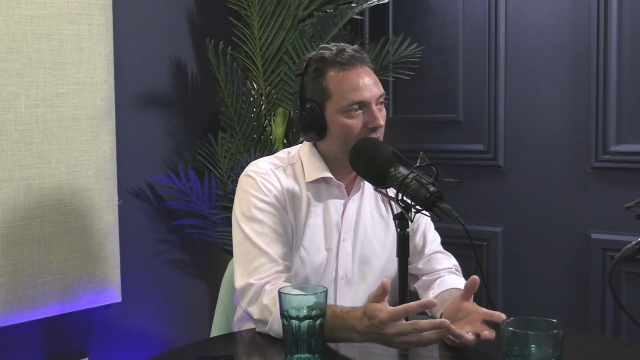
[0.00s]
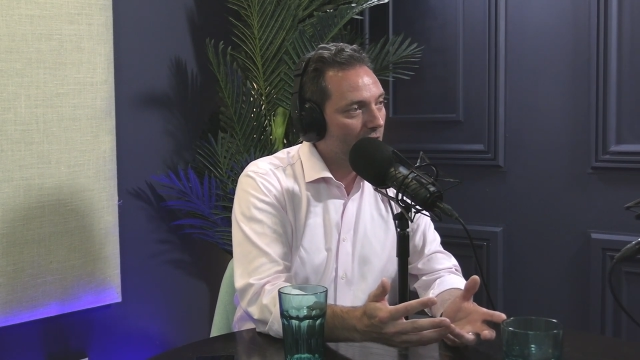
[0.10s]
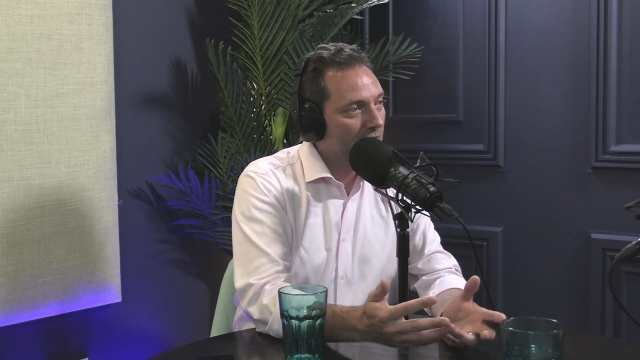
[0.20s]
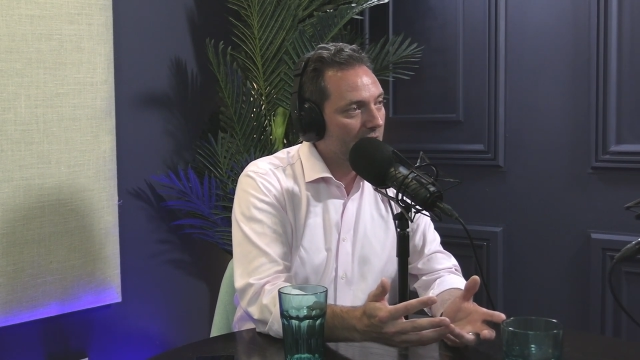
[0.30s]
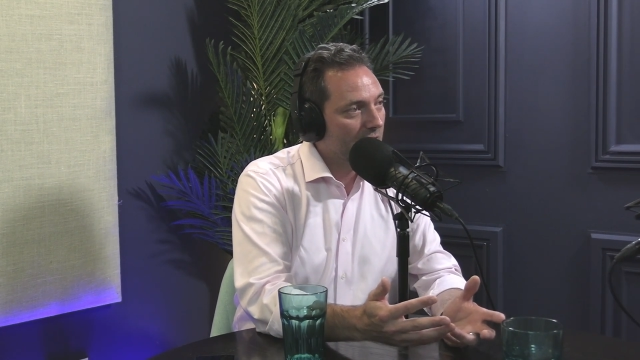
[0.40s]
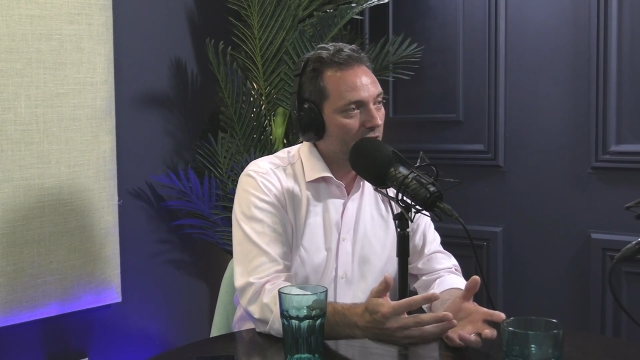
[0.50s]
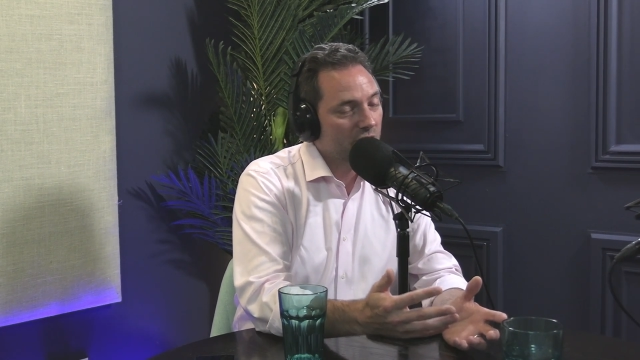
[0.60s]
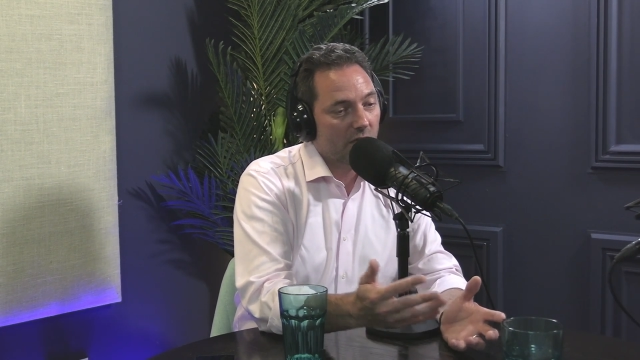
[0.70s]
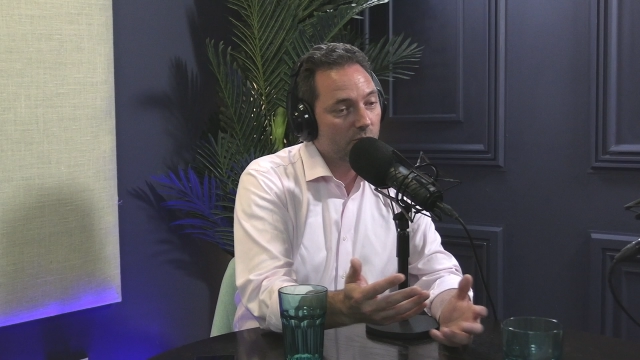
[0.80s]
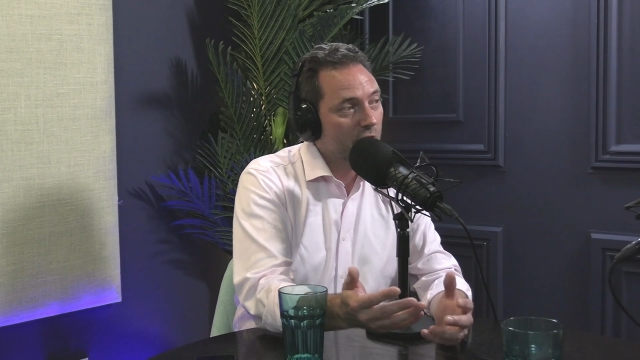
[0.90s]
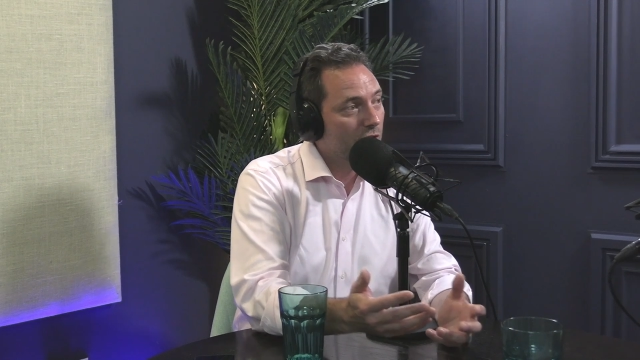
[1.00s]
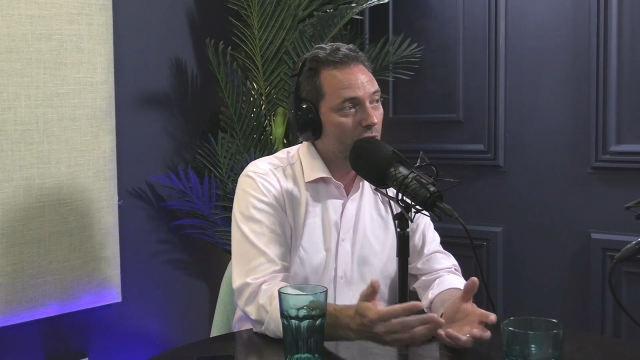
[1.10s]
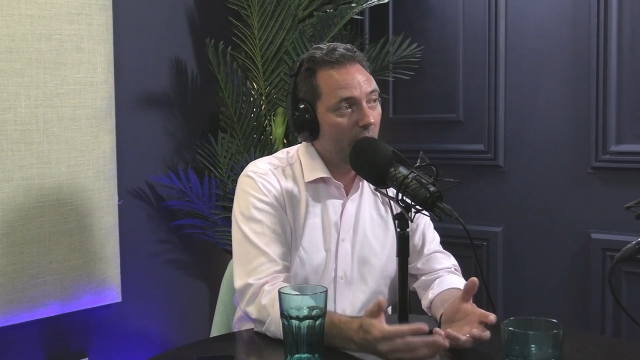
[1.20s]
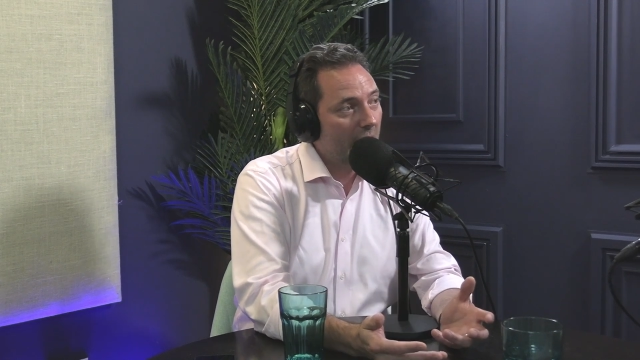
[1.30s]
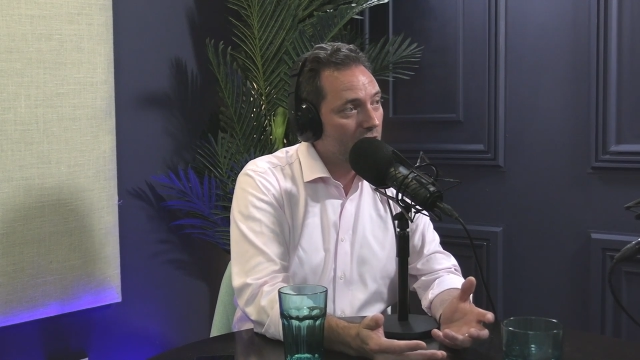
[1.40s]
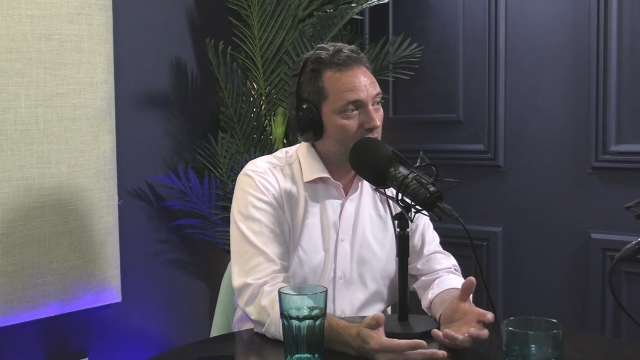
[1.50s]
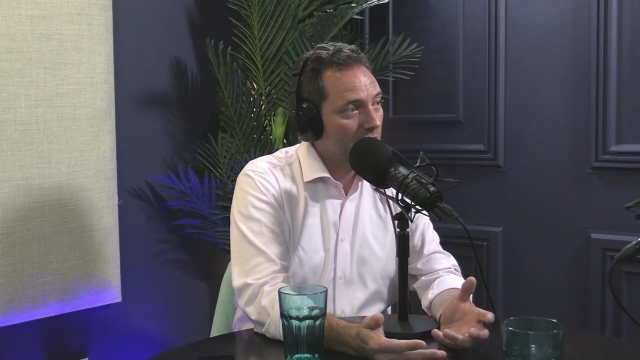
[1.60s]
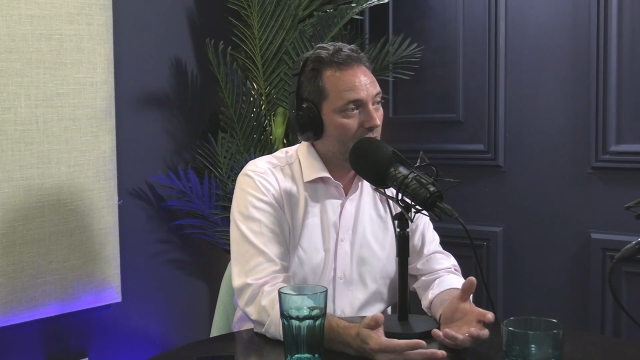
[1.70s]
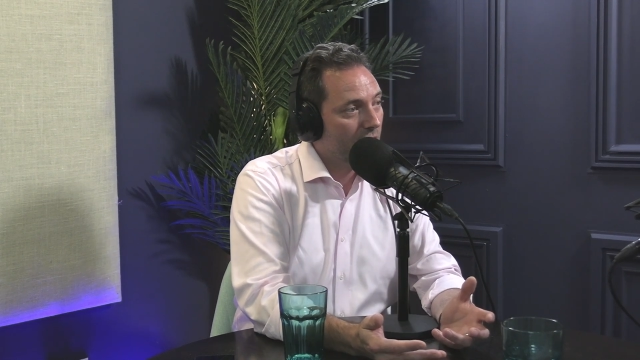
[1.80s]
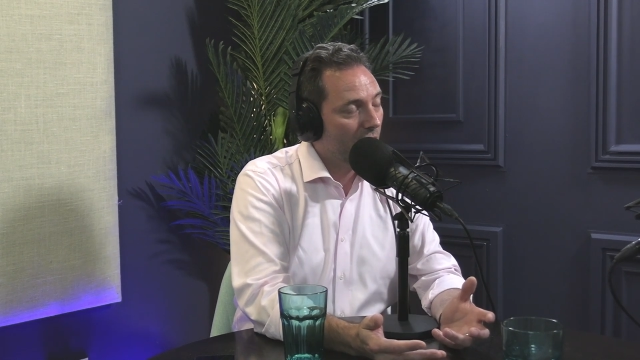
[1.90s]
of our deals are done with 2
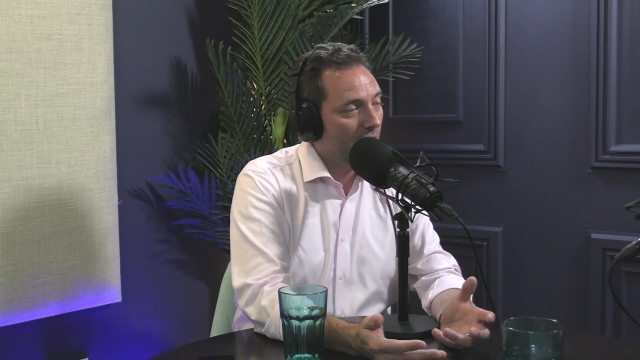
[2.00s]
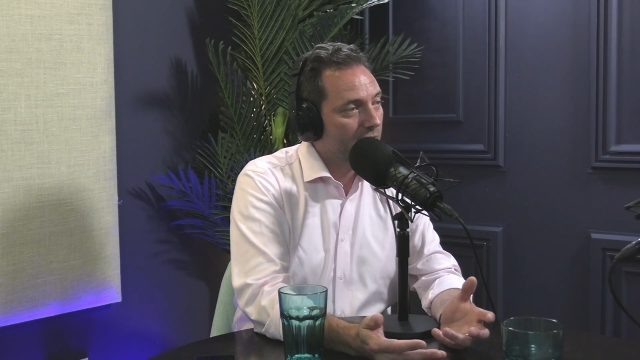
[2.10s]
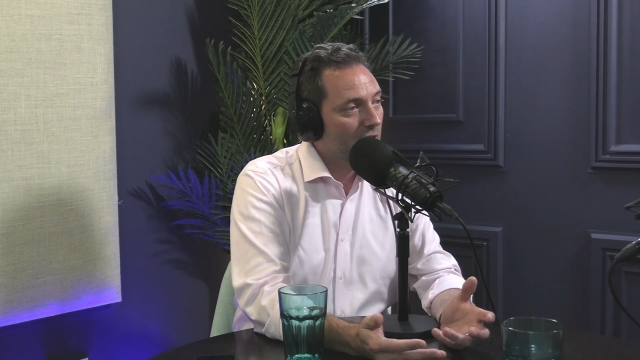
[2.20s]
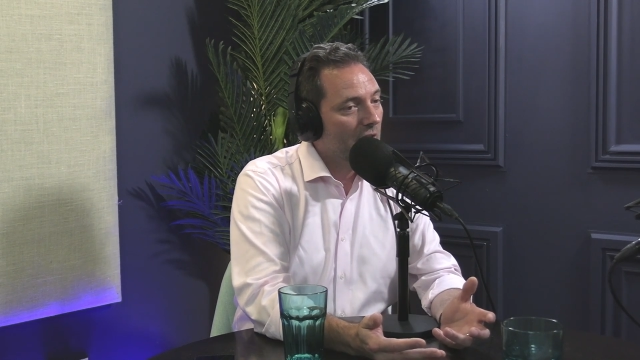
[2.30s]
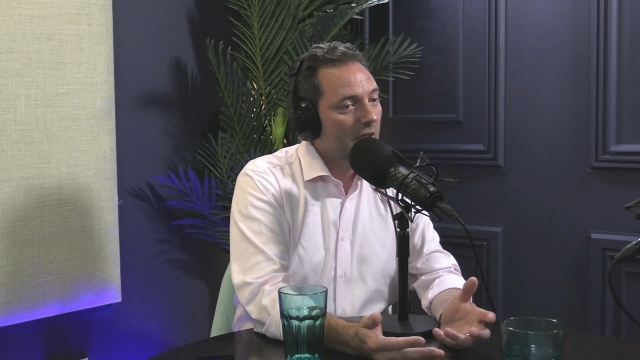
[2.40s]
agents involved.